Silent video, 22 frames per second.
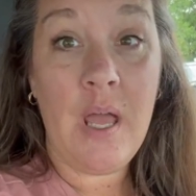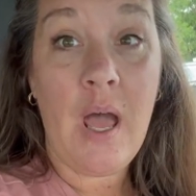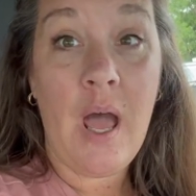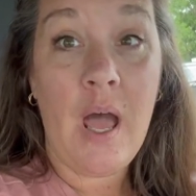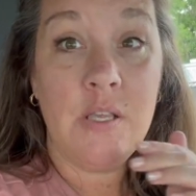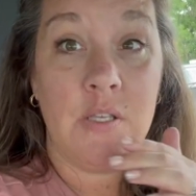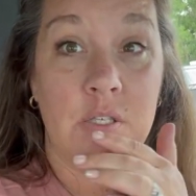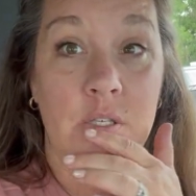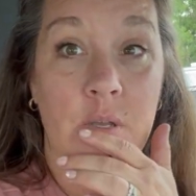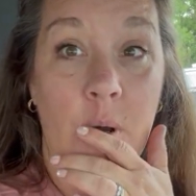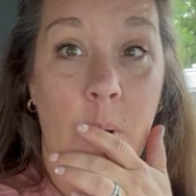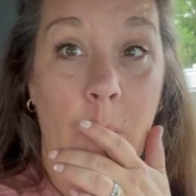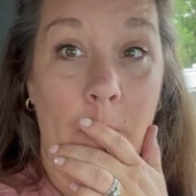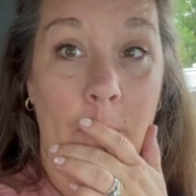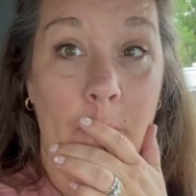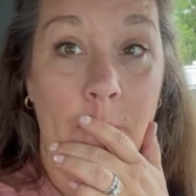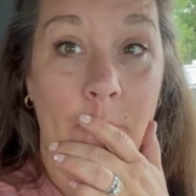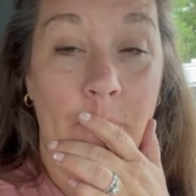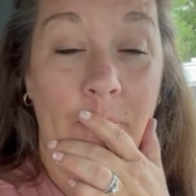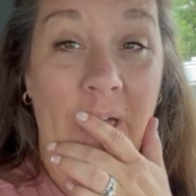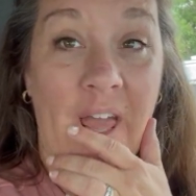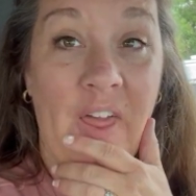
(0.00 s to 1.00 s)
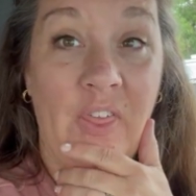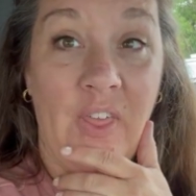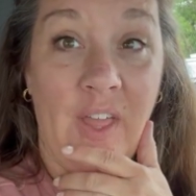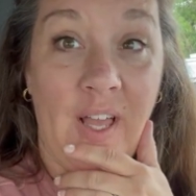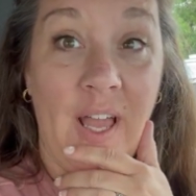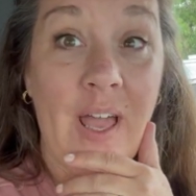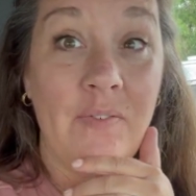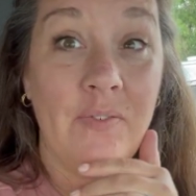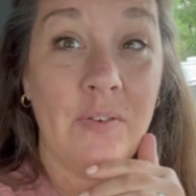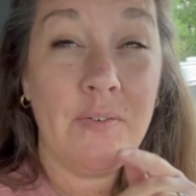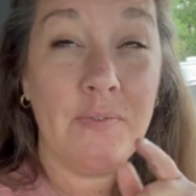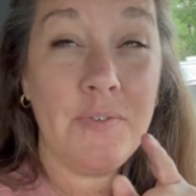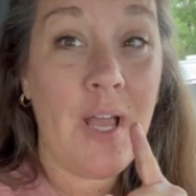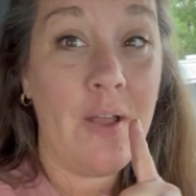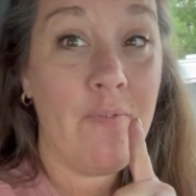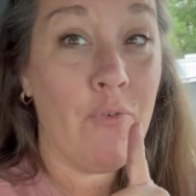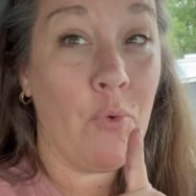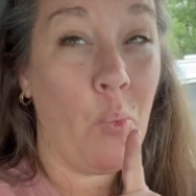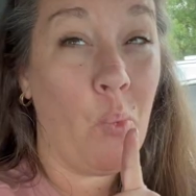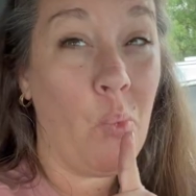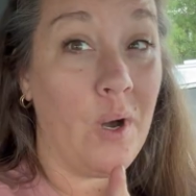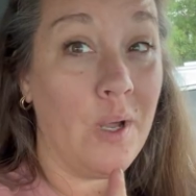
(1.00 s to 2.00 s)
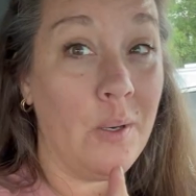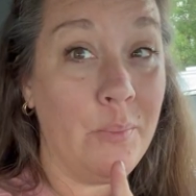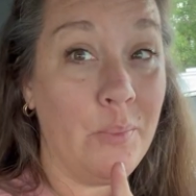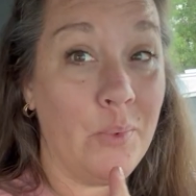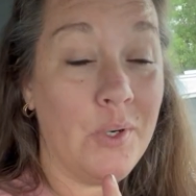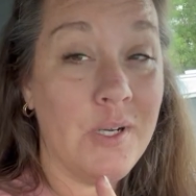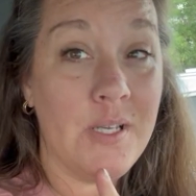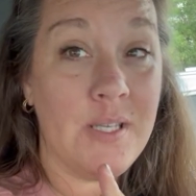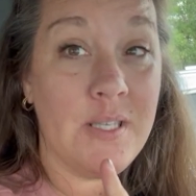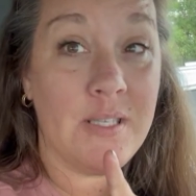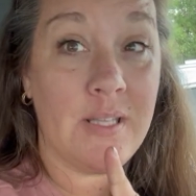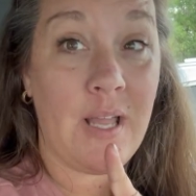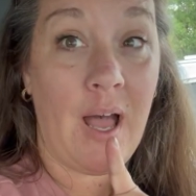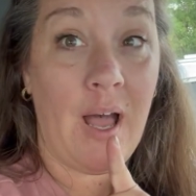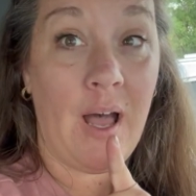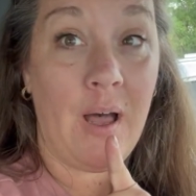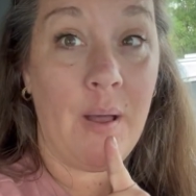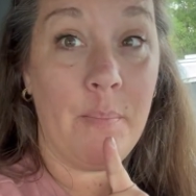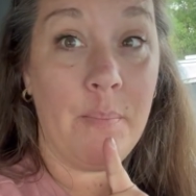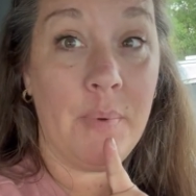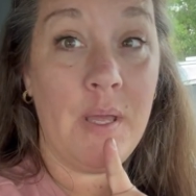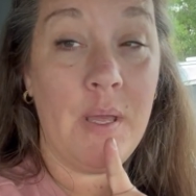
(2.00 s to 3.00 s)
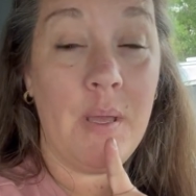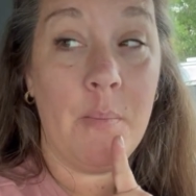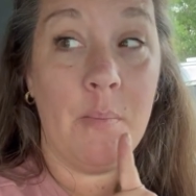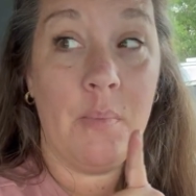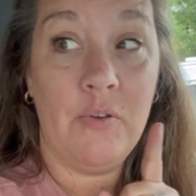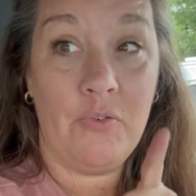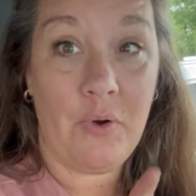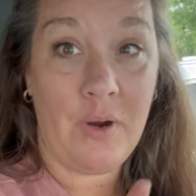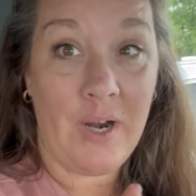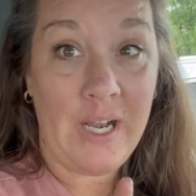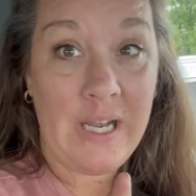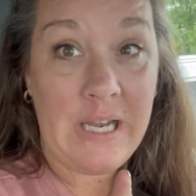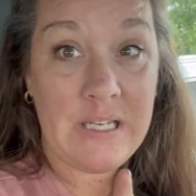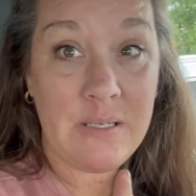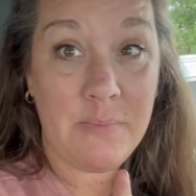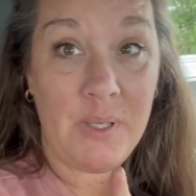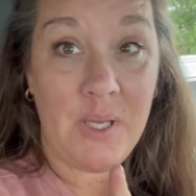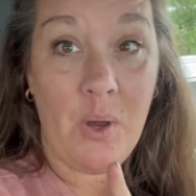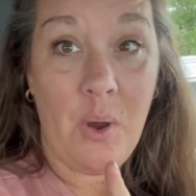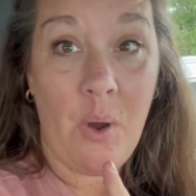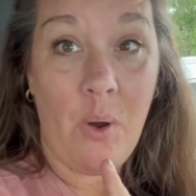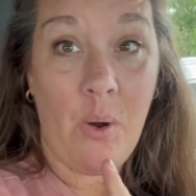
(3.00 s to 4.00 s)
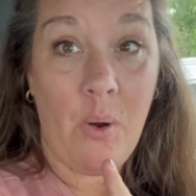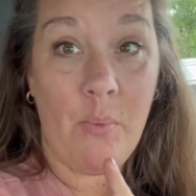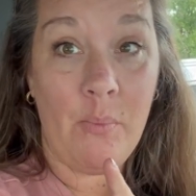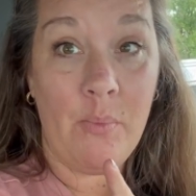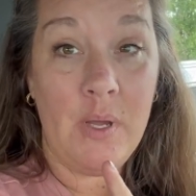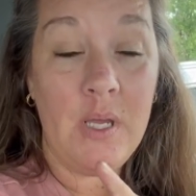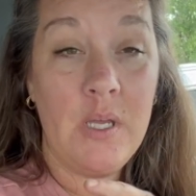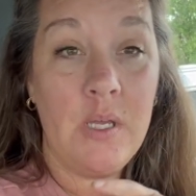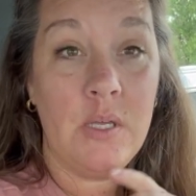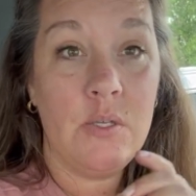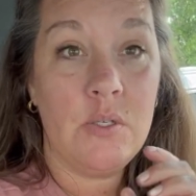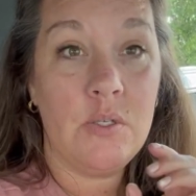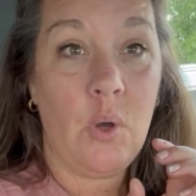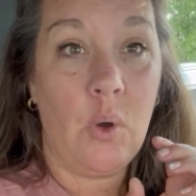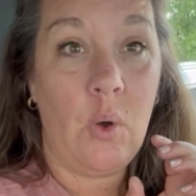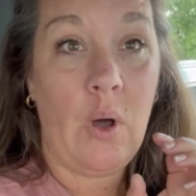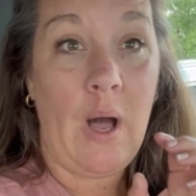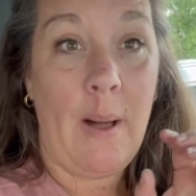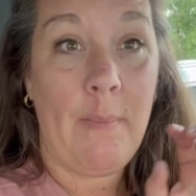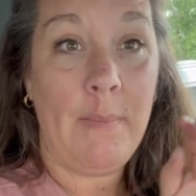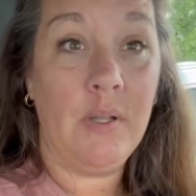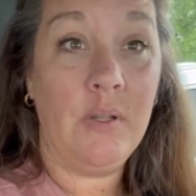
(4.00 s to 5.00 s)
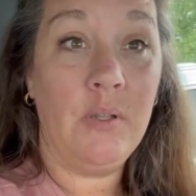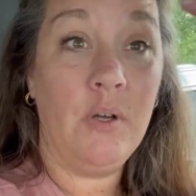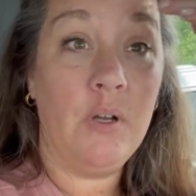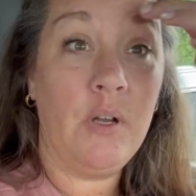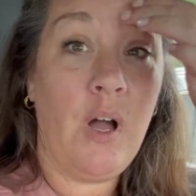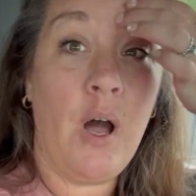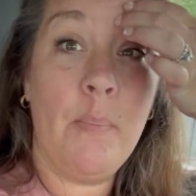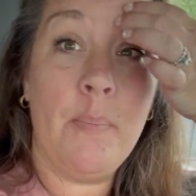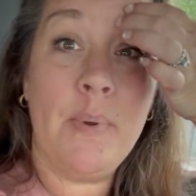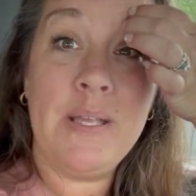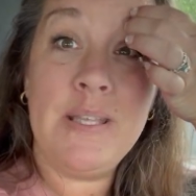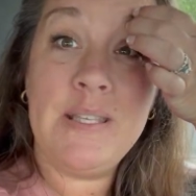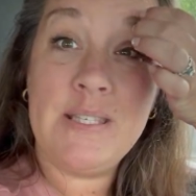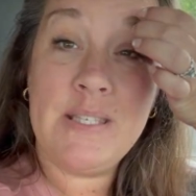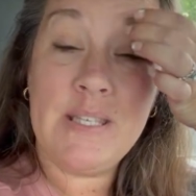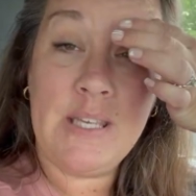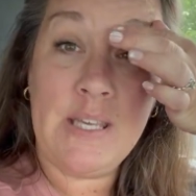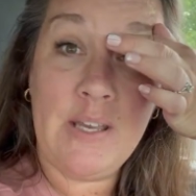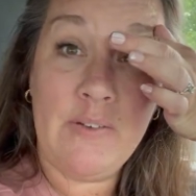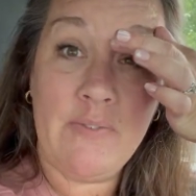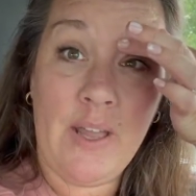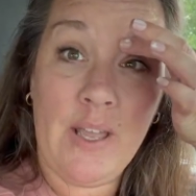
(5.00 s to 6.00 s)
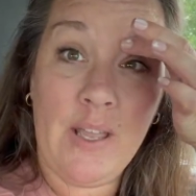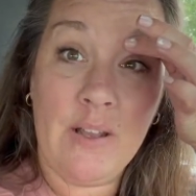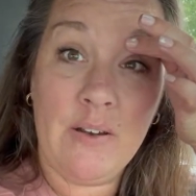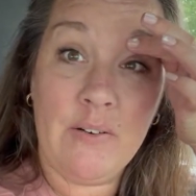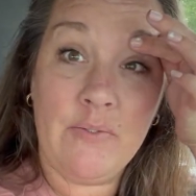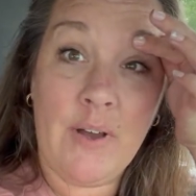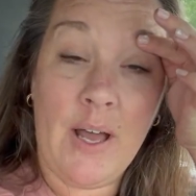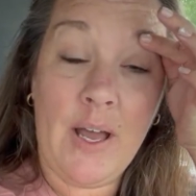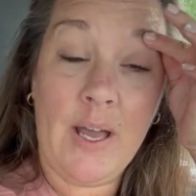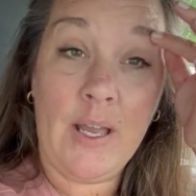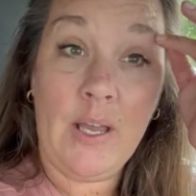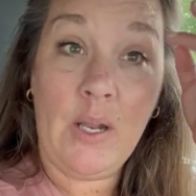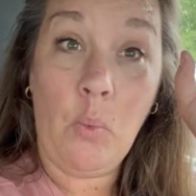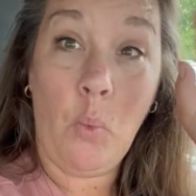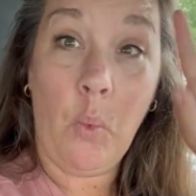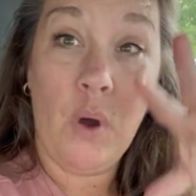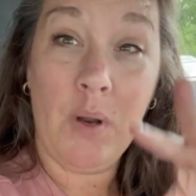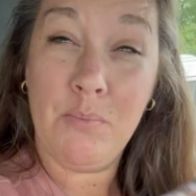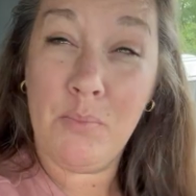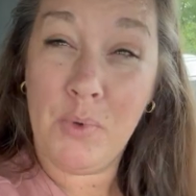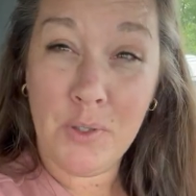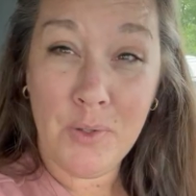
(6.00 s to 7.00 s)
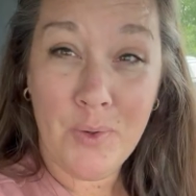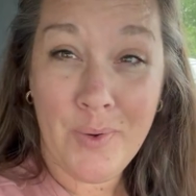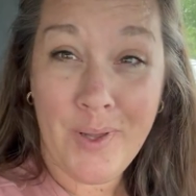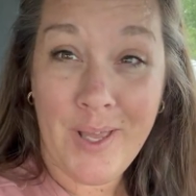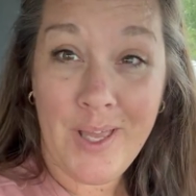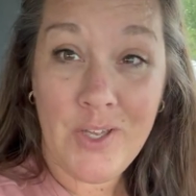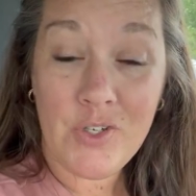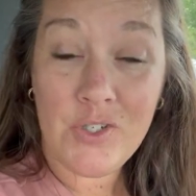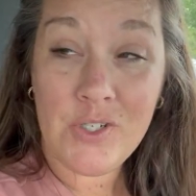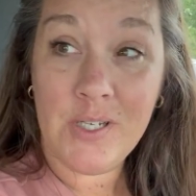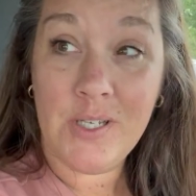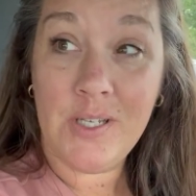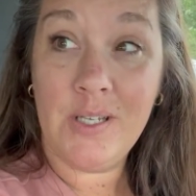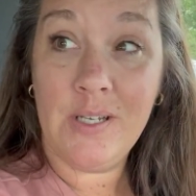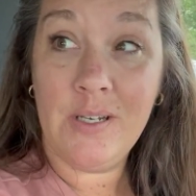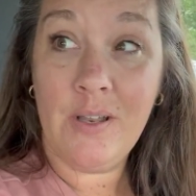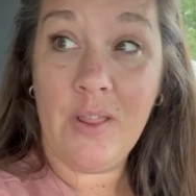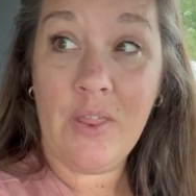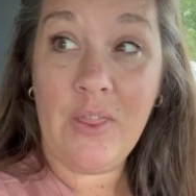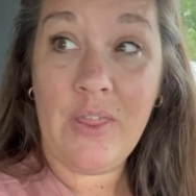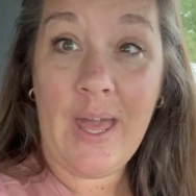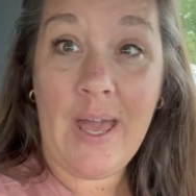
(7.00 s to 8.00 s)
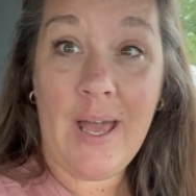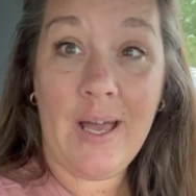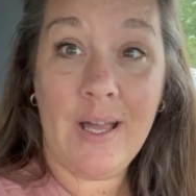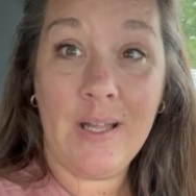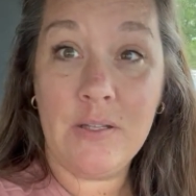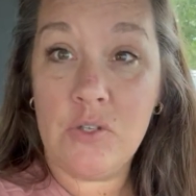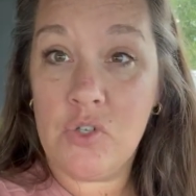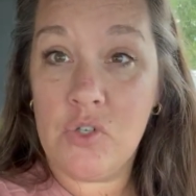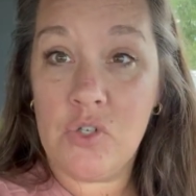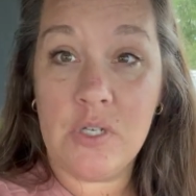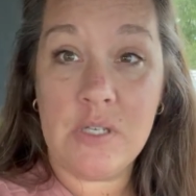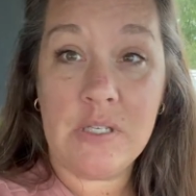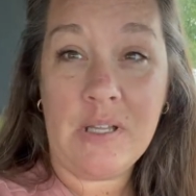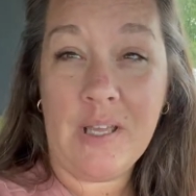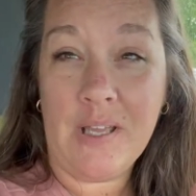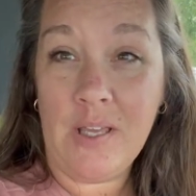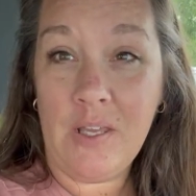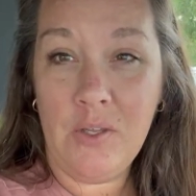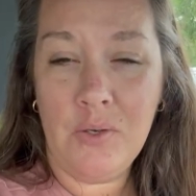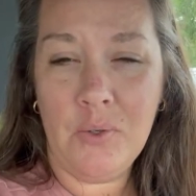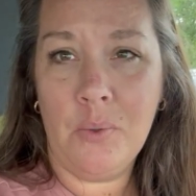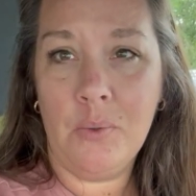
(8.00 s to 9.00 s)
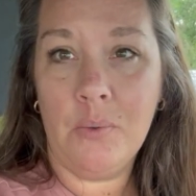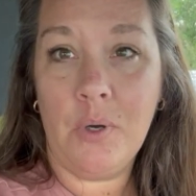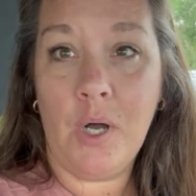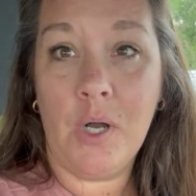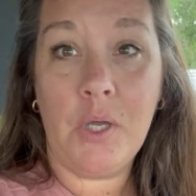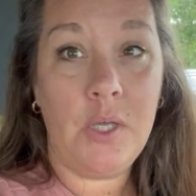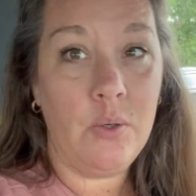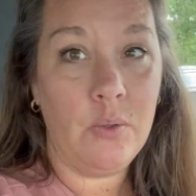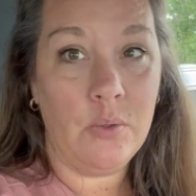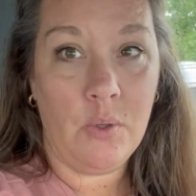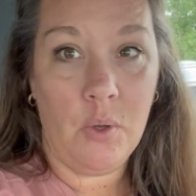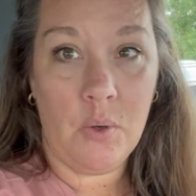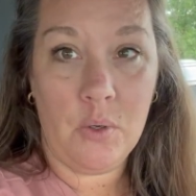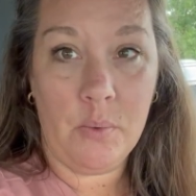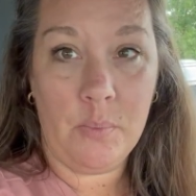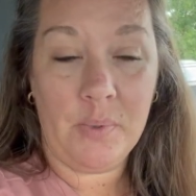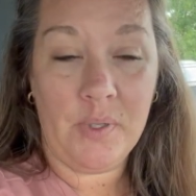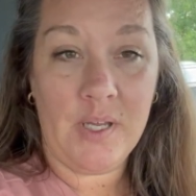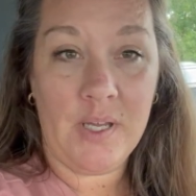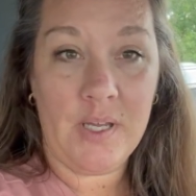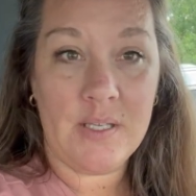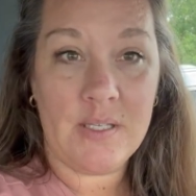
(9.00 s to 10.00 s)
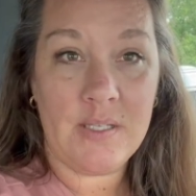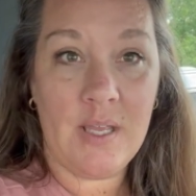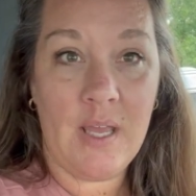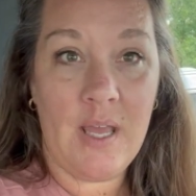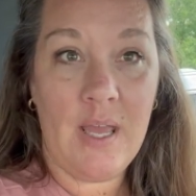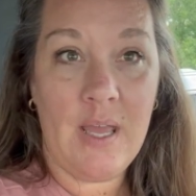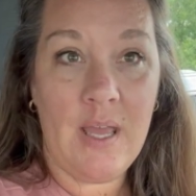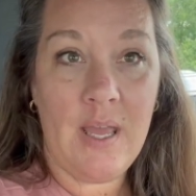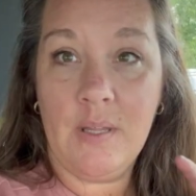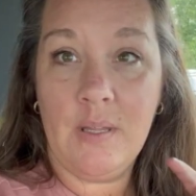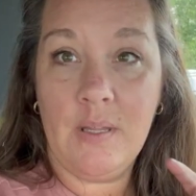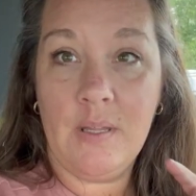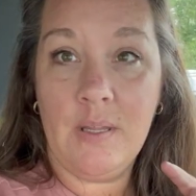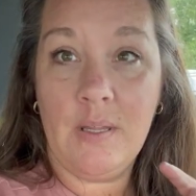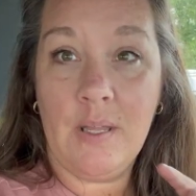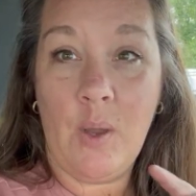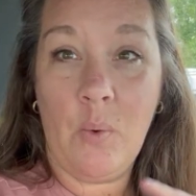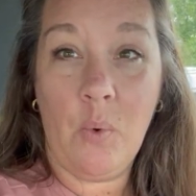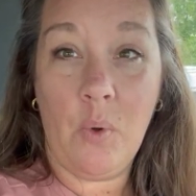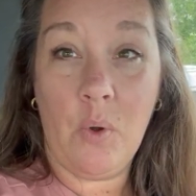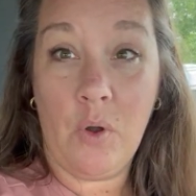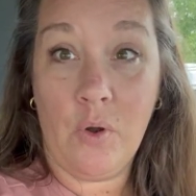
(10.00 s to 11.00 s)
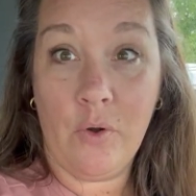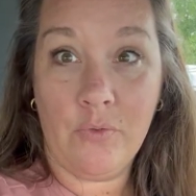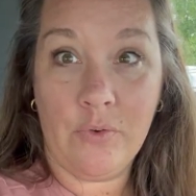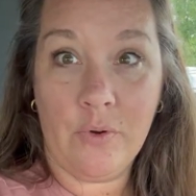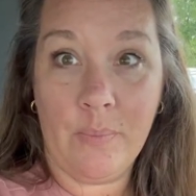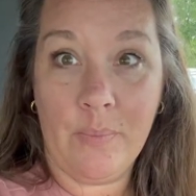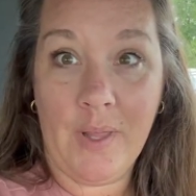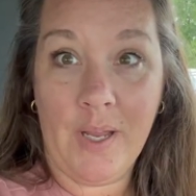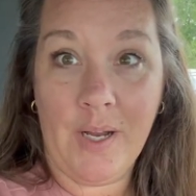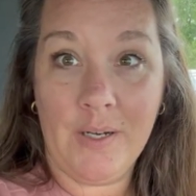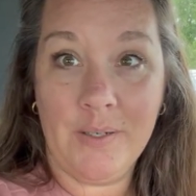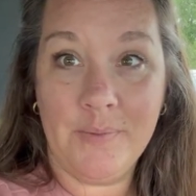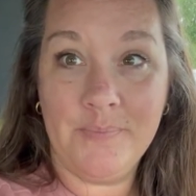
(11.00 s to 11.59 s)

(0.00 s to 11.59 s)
So I think I have enough time for one more stop before I need to be home. So I'm gonna look up and see if I can find one more location that's just like, you know, a cute local place, and we'll go from there.